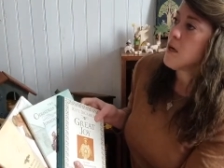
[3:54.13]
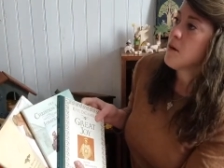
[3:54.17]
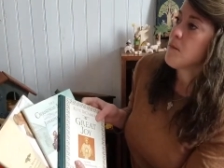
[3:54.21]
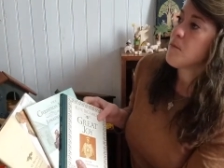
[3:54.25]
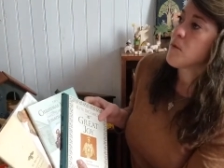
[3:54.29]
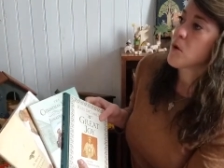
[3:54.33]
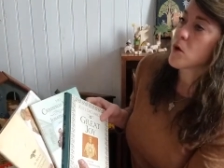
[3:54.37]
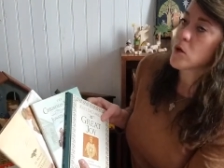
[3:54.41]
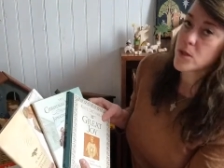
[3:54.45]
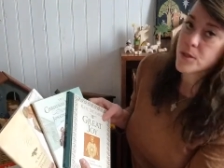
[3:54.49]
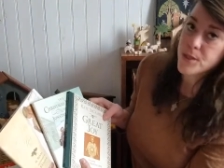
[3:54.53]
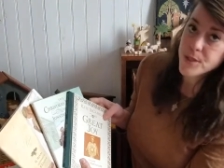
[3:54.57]

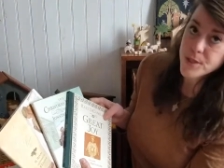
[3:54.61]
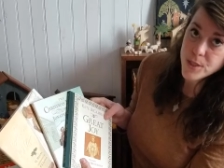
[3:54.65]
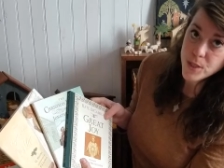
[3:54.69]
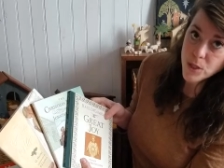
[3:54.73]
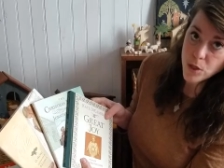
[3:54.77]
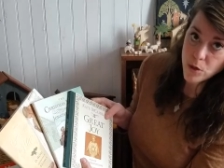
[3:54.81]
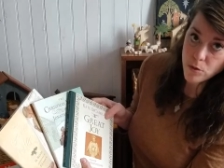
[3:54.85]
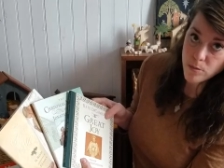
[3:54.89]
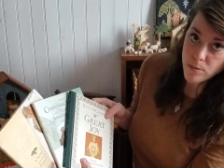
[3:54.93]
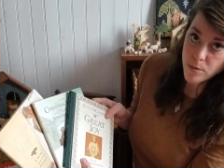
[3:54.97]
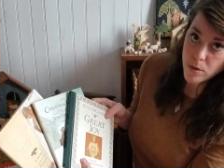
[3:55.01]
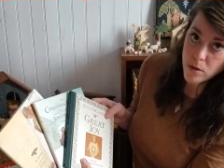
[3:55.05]
Barnes and
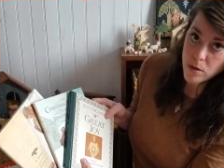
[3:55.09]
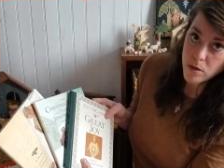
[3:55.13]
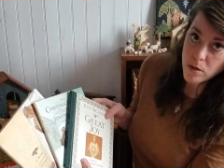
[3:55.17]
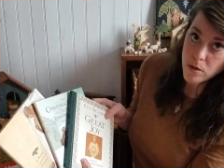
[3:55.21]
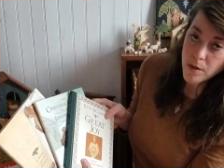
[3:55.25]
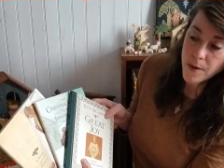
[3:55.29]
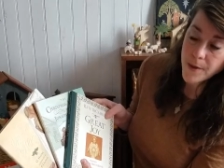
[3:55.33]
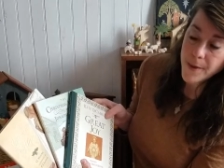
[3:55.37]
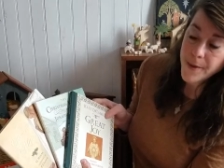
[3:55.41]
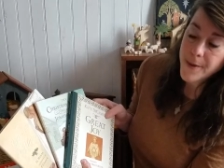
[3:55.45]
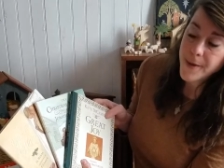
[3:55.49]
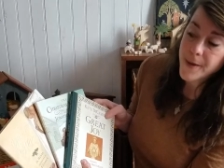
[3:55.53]
Noble
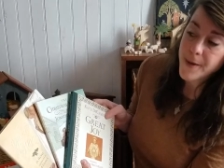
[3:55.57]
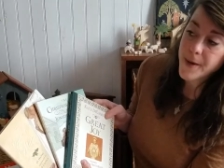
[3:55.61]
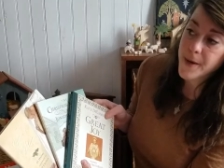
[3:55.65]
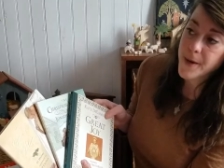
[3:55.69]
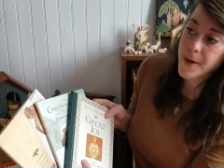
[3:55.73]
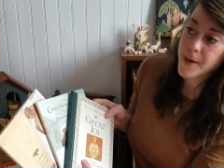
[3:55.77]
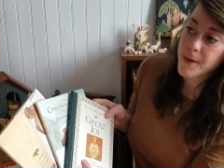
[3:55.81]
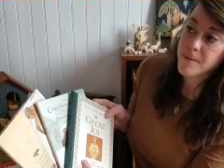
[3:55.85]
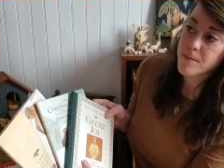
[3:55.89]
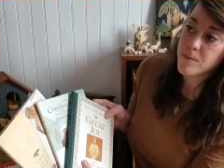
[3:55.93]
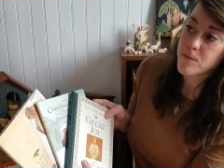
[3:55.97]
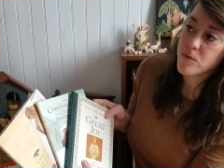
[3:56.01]

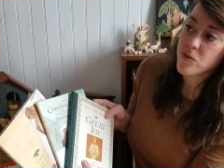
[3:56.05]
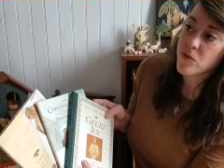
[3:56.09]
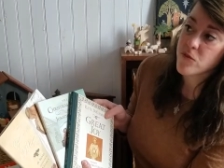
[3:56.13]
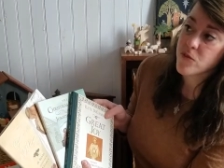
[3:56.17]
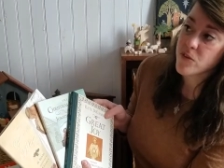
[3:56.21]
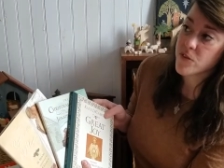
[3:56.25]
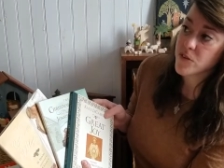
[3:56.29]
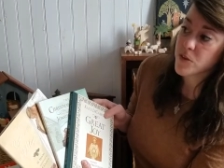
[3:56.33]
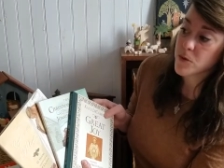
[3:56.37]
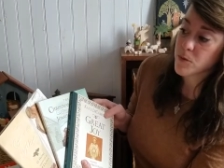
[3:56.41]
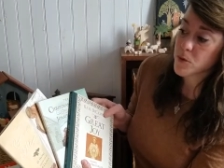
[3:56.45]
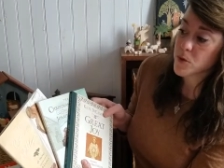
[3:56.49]
um, for
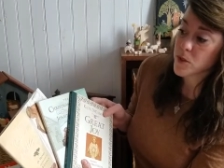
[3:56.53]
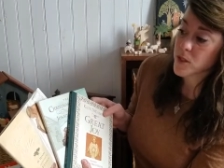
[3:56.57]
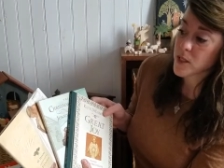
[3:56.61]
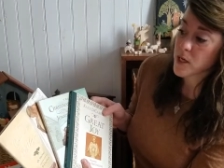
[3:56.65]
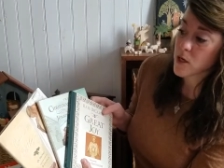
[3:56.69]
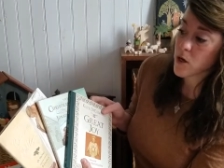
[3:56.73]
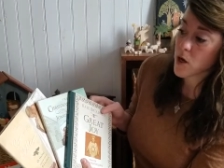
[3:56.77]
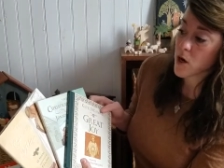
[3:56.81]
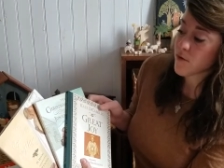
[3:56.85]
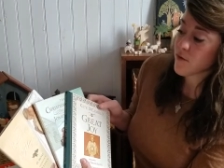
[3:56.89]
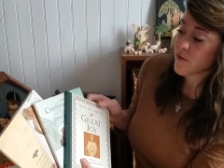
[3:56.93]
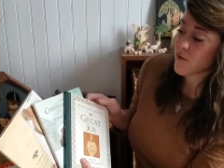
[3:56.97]
50%
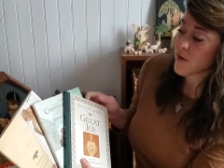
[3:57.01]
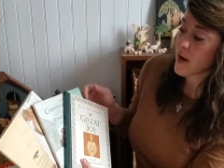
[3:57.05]
off.